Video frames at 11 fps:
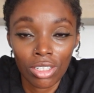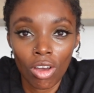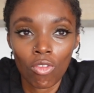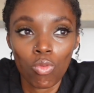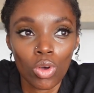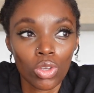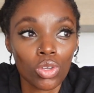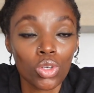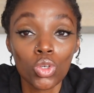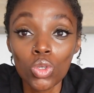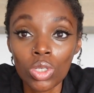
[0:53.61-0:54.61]
of what you're
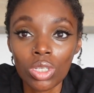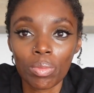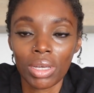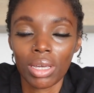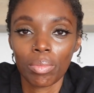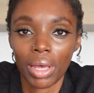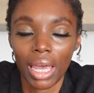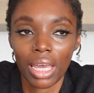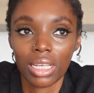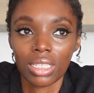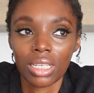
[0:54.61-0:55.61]
used to being paid